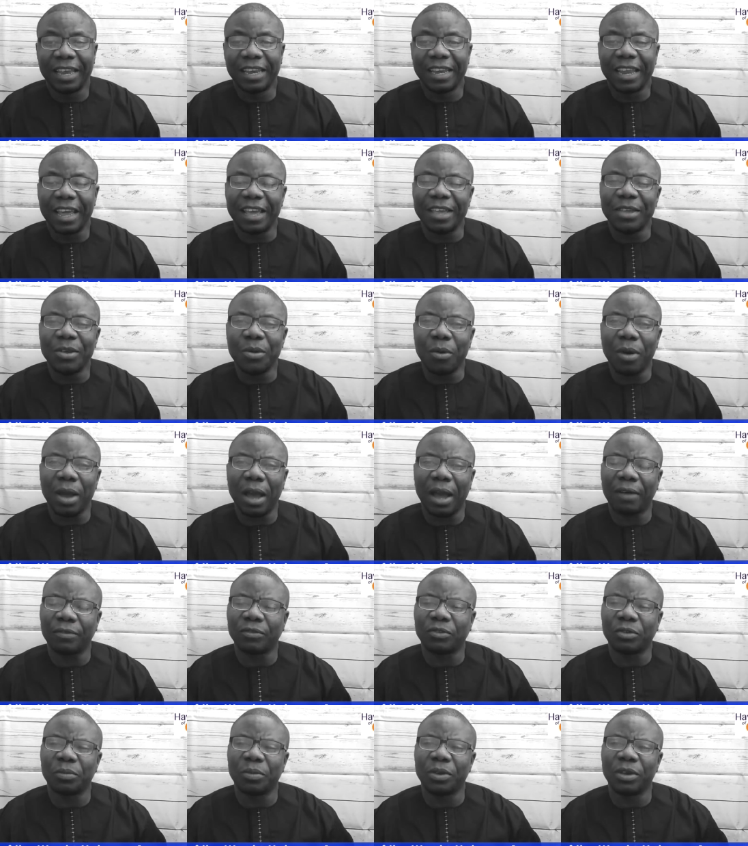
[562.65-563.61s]
then you
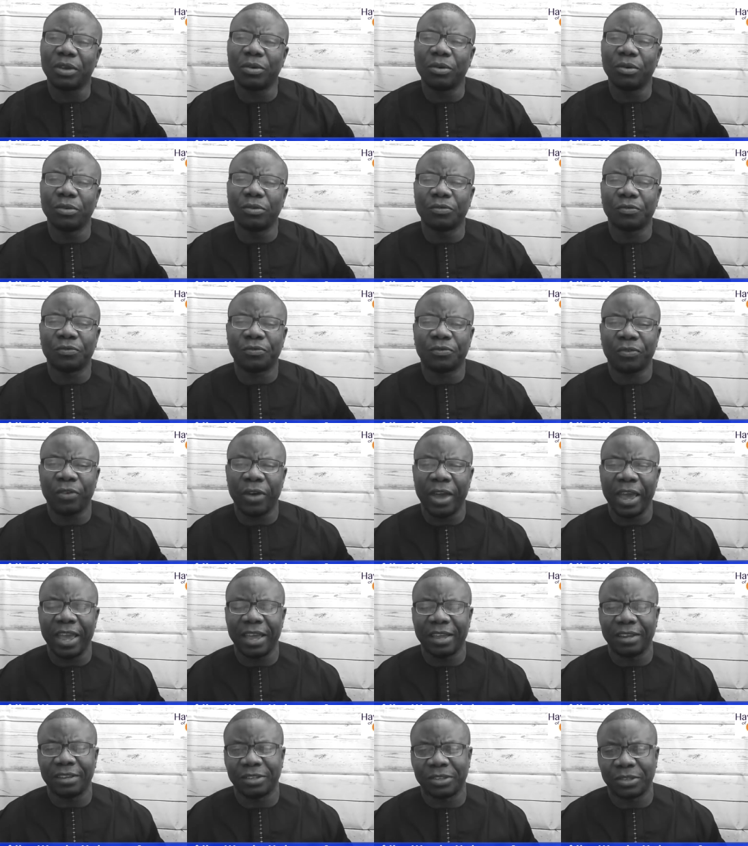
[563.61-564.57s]
have to be good
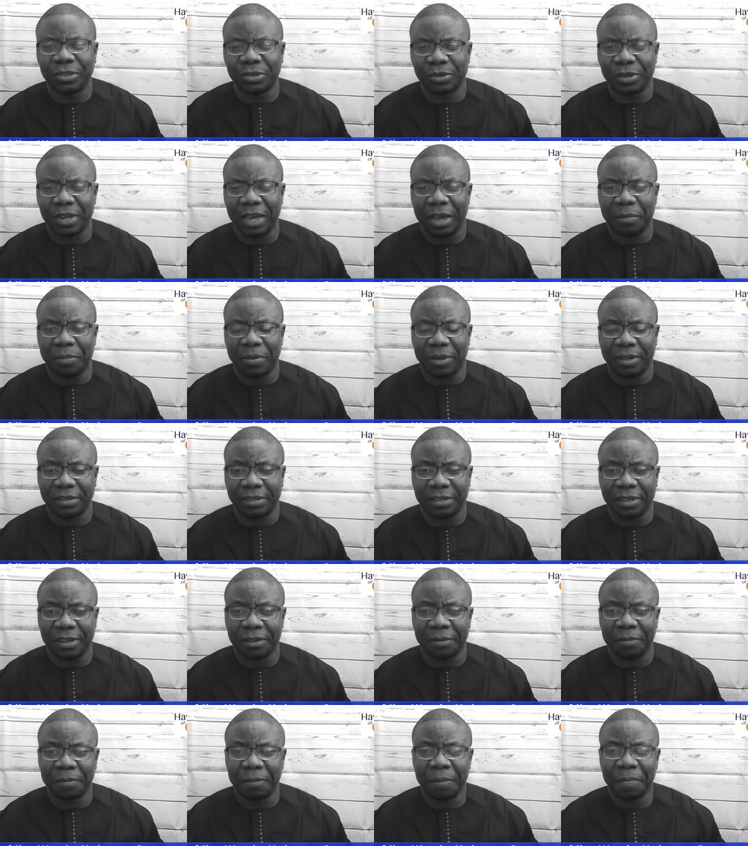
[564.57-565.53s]
friends to that
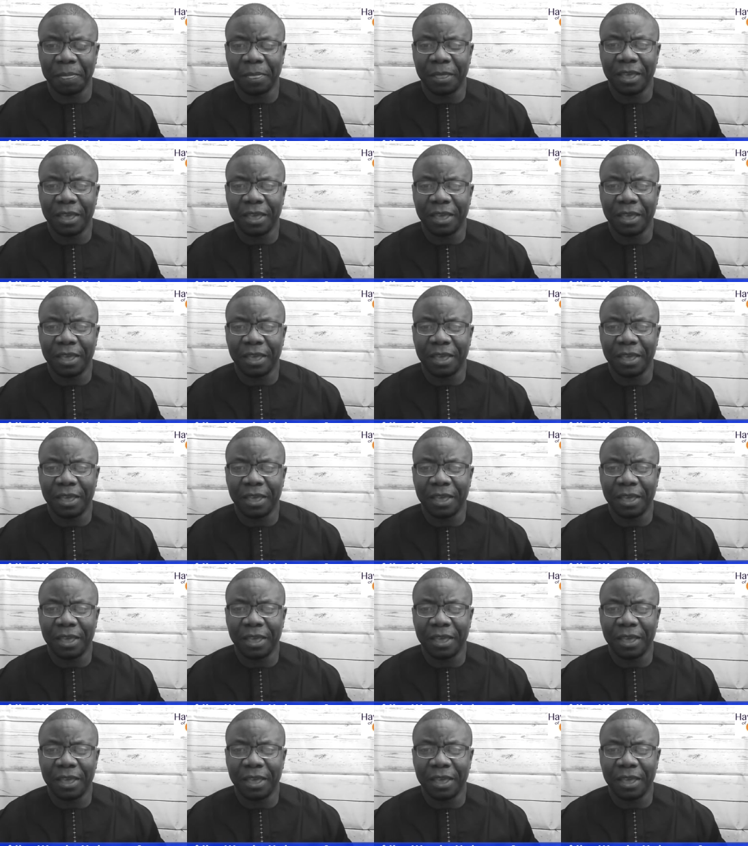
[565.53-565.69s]
person.